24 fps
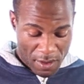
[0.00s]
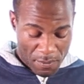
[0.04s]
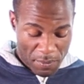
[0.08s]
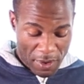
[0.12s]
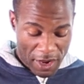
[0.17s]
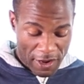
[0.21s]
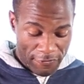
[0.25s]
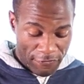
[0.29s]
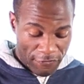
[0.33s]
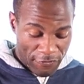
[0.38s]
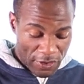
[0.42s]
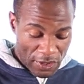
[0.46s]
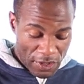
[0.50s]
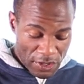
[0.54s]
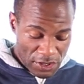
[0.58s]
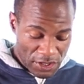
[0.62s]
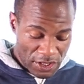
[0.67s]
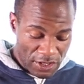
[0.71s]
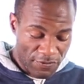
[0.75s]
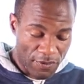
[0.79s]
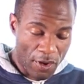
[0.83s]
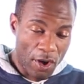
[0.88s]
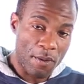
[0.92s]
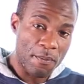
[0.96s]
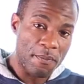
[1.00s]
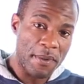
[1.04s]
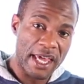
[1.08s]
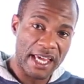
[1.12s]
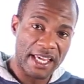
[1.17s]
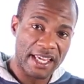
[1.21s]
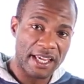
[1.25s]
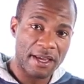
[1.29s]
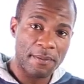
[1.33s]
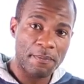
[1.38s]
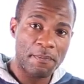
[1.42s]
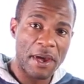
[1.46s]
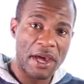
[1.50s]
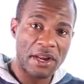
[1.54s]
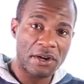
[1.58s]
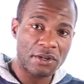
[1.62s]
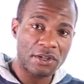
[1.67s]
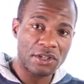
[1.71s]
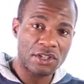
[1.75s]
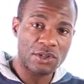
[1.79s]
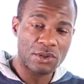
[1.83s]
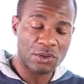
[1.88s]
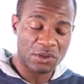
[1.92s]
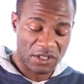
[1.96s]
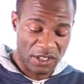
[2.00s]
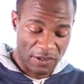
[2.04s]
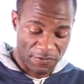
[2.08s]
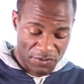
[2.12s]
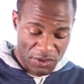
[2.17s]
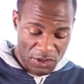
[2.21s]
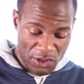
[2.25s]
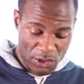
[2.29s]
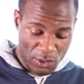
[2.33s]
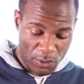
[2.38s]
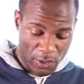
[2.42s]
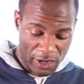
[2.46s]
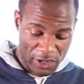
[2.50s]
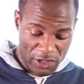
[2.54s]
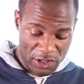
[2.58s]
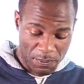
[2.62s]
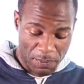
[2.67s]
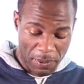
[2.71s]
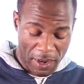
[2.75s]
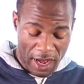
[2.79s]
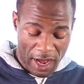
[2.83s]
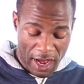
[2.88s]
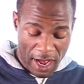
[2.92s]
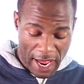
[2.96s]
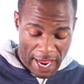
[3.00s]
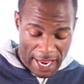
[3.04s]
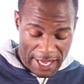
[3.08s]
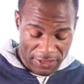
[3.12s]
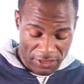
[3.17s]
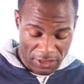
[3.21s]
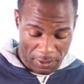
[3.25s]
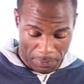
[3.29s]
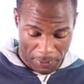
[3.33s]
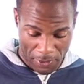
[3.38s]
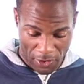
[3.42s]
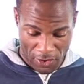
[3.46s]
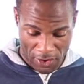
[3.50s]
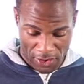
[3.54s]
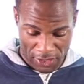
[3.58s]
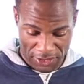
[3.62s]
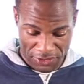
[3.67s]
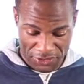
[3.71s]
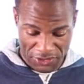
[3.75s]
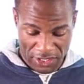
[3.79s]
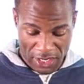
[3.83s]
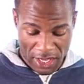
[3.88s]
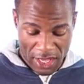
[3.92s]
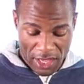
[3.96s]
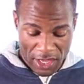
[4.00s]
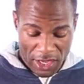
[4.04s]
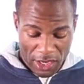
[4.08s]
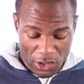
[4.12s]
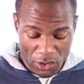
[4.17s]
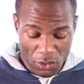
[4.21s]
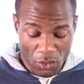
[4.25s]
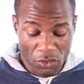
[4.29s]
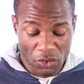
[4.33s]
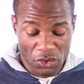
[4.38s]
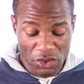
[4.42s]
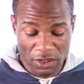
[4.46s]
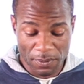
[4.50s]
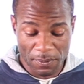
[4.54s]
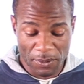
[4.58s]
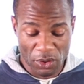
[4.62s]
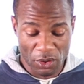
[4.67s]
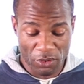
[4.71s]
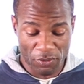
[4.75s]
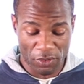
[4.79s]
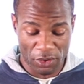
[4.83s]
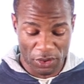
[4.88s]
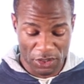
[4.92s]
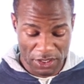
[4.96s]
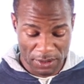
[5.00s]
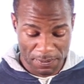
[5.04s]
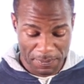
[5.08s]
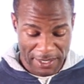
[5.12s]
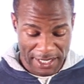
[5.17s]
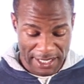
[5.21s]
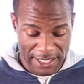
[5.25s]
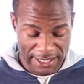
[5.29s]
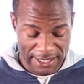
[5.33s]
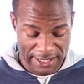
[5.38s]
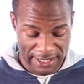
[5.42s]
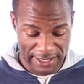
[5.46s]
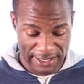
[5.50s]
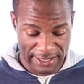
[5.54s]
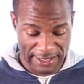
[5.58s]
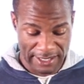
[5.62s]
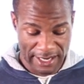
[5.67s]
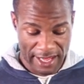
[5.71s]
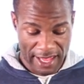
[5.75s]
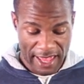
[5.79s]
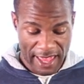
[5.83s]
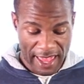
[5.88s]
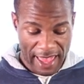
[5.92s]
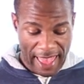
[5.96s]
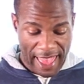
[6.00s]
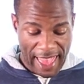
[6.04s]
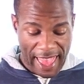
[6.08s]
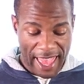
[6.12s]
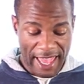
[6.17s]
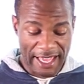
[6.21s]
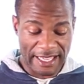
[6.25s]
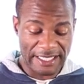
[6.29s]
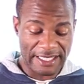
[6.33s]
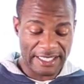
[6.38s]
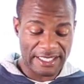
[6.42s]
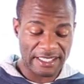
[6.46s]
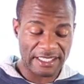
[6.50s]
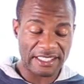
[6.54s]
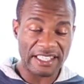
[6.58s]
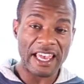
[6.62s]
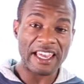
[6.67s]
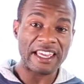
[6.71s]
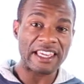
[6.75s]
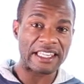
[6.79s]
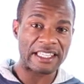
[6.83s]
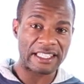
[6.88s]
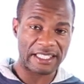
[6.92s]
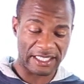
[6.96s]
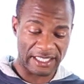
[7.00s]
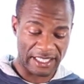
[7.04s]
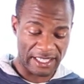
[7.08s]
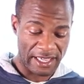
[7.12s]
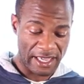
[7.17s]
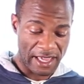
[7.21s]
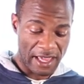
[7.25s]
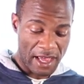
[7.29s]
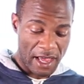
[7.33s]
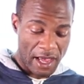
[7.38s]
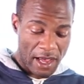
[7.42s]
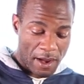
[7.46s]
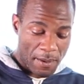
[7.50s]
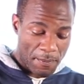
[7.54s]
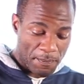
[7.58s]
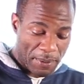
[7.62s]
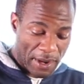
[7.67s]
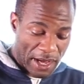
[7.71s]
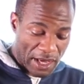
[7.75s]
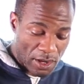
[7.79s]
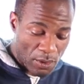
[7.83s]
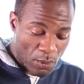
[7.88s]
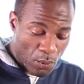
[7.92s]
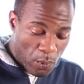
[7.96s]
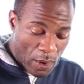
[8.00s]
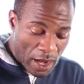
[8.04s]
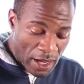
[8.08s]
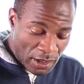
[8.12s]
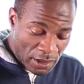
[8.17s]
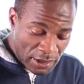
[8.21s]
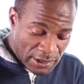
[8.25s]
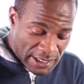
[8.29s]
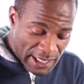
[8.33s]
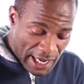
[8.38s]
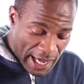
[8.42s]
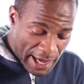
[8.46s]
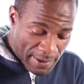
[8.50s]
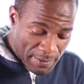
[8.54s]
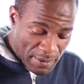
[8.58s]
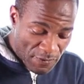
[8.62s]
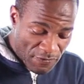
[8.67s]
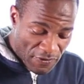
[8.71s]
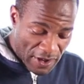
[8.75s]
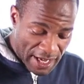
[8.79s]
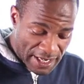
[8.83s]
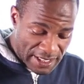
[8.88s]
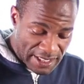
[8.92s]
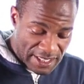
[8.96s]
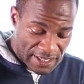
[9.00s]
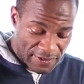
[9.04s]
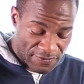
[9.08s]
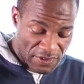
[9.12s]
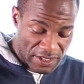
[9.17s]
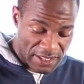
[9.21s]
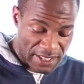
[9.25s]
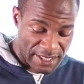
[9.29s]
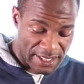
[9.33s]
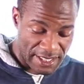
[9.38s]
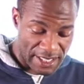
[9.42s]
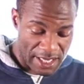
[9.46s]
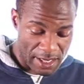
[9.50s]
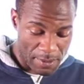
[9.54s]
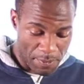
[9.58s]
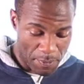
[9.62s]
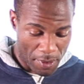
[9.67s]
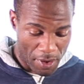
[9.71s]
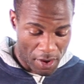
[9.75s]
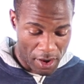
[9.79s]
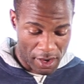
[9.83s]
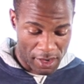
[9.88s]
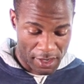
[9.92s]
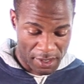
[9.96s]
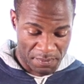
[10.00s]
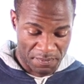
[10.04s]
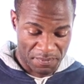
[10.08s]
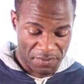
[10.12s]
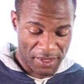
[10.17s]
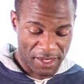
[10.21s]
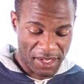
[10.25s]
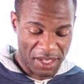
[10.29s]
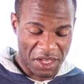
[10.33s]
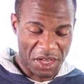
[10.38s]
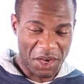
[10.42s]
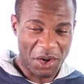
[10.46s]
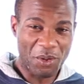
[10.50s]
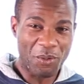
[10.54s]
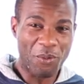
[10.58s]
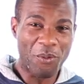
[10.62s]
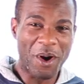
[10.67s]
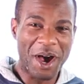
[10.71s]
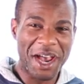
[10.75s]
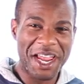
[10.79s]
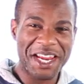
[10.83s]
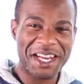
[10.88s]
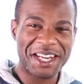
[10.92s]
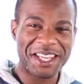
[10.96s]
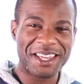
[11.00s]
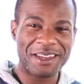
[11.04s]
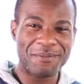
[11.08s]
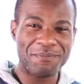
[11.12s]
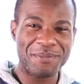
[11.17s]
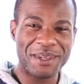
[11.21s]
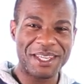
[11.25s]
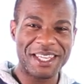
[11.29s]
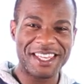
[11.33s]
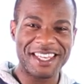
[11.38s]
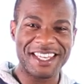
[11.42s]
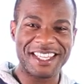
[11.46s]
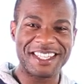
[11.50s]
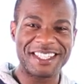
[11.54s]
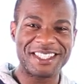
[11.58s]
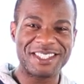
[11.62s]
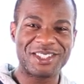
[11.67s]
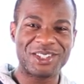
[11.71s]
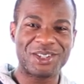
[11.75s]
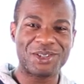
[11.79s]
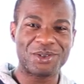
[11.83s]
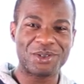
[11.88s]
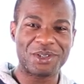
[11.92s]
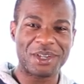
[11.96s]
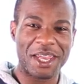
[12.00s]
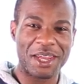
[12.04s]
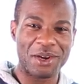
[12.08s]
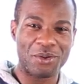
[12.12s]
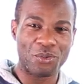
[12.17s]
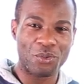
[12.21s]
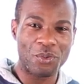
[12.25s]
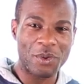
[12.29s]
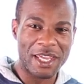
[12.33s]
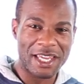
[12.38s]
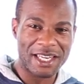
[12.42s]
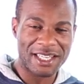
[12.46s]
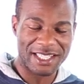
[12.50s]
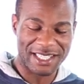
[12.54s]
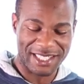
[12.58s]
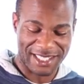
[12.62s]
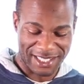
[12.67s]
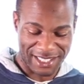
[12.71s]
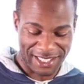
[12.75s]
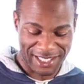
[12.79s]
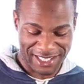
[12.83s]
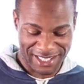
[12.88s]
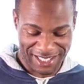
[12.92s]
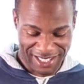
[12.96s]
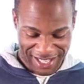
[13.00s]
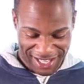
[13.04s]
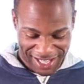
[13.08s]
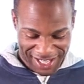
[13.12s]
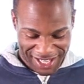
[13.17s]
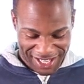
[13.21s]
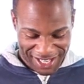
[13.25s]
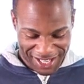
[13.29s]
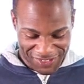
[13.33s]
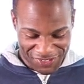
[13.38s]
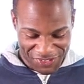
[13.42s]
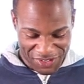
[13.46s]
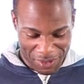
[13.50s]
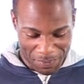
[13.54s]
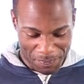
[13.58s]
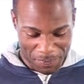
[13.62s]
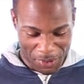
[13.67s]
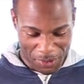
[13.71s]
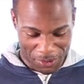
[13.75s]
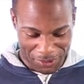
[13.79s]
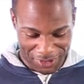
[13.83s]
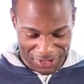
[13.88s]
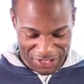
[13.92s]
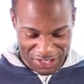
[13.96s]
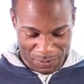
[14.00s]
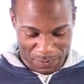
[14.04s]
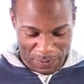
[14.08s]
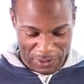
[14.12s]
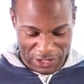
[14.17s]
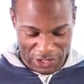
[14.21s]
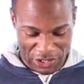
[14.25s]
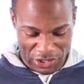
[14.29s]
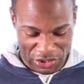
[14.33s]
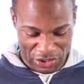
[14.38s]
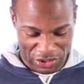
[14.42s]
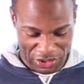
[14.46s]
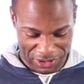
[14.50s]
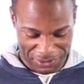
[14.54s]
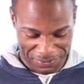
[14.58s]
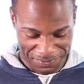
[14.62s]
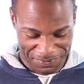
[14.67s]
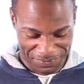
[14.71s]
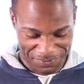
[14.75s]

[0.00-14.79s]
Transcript: by first of all making better use of the squares behind the pawns in order to maneuver his pieces, and secondly, by a well-timed advance of the c pawn, white can begin to create weaknesses in the opponent's position.